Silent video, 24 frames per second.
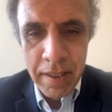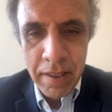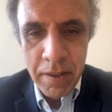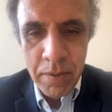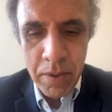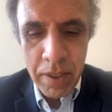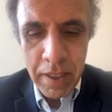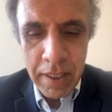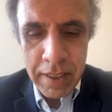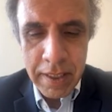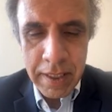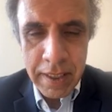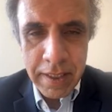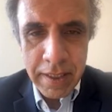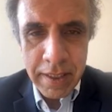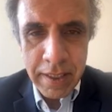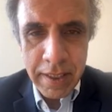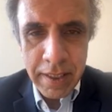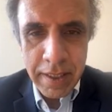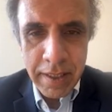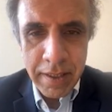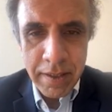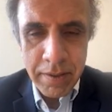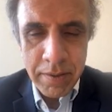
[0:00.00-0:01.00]
Well, I think
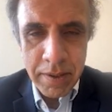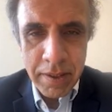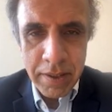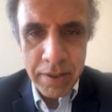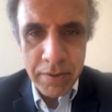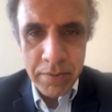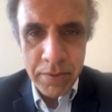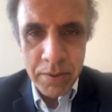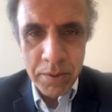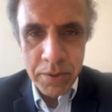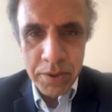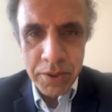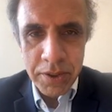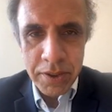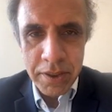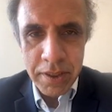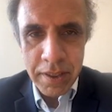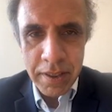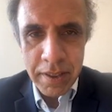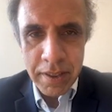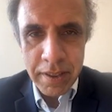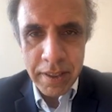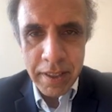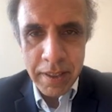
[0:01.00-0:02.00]
the rules
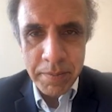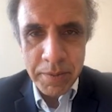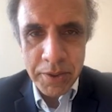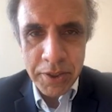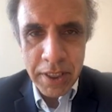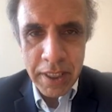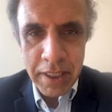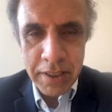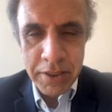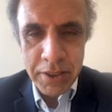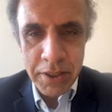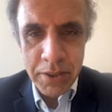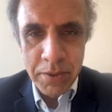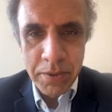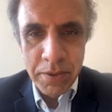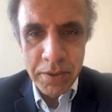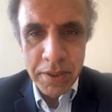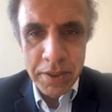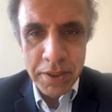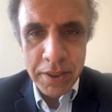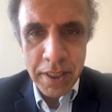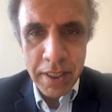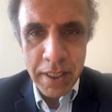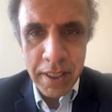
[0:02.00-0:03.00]
keep changing all
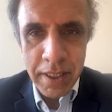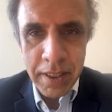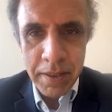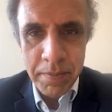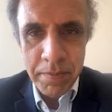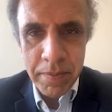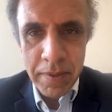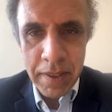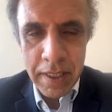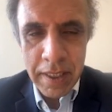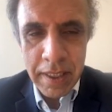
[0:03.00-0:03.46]
the time,